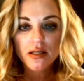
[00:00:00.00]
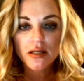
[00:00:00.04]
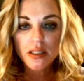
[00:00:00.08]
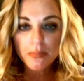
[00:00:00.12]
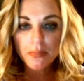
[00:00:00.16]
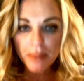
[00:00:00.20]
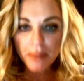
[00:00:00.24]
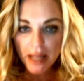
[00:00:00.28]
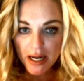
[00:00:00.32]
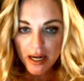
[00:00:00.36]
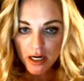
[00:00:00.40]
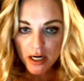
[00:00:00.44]
the
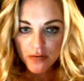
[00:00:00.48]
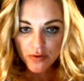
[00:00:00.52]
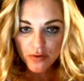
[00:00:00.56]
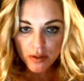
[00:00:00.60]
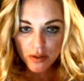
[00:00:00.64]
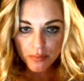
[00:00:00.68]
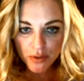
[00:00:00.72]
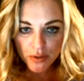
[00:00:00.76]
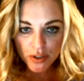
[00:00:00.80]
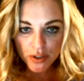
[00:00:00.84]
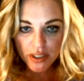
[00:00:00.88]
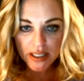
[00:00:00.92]
planet of
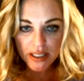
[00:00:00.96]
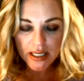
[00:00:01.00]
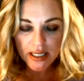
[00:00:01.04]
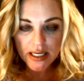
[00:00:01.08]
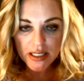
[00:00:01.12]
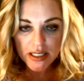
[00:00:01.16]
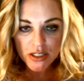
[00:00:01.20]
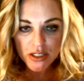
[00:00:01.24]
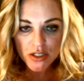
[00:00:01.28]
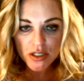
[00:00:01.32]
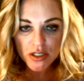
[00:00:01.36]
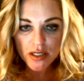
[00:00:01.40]

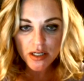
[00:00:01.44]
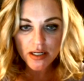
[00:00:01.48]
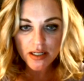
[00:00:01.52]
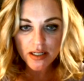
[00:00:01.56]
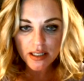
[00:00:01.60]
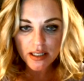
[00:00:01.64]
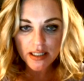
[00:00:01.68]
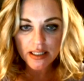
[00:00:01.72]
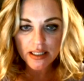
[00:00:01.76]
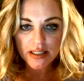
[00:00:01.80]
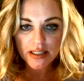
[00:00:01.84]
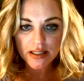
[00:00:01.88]
communication and
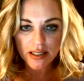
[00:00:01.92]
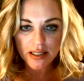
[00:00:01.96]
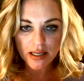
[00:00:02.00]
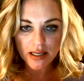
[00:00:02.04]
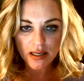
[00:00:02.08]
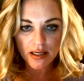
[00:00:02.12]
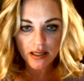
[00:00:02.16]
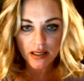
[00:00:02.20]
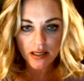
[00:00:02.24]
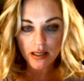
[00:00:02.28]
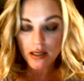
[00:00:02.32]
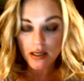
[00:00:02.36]
clear
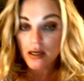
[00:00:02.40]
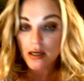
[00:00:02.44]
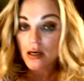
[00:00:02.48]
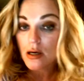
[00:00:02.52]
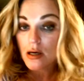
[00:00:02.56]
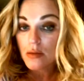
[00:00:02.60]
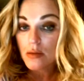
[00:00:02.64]
thinking,